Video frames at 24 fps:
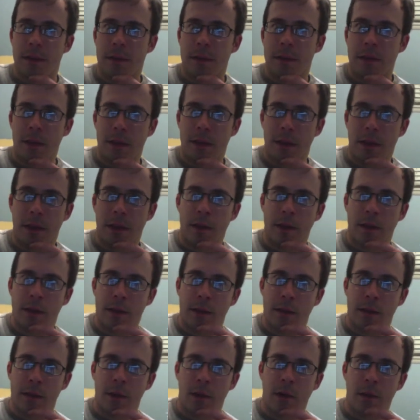It's
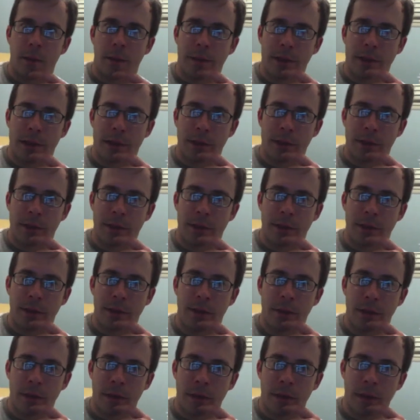loaded with
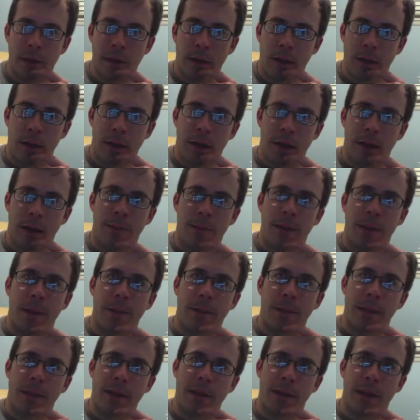
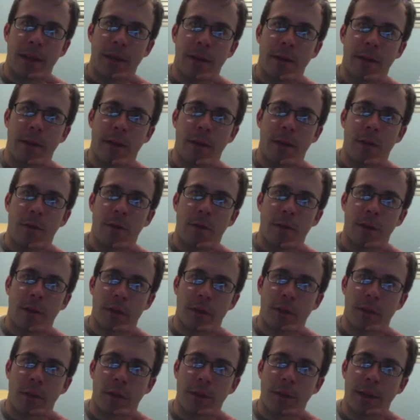carbonation,
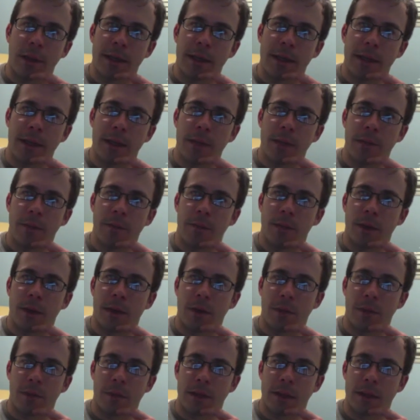maybe slightly
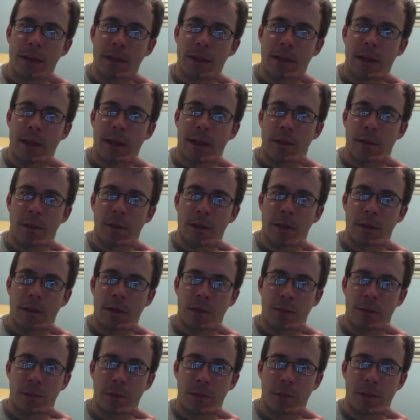over
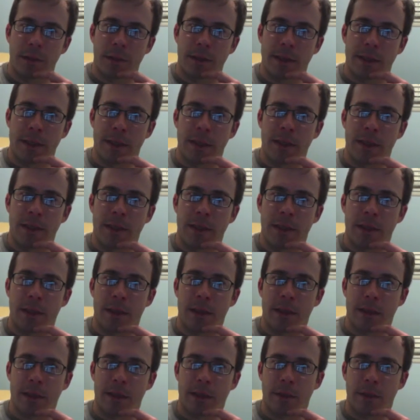carbonated, but I really
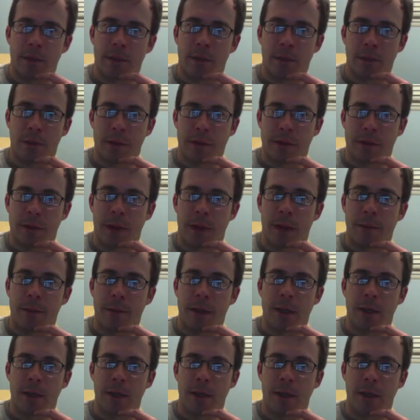like what this brewery
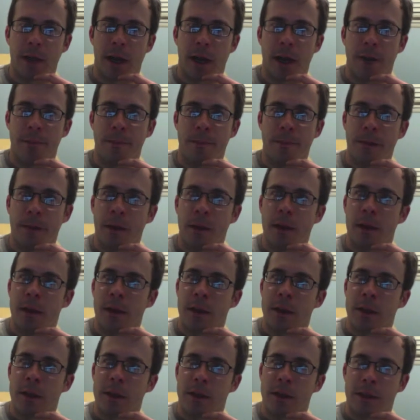does. I think they do a
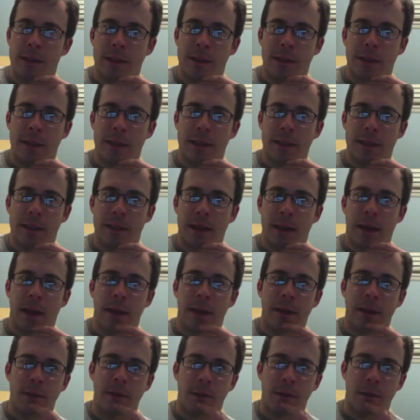real top notch
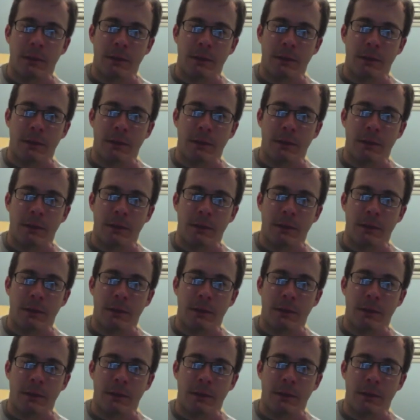job.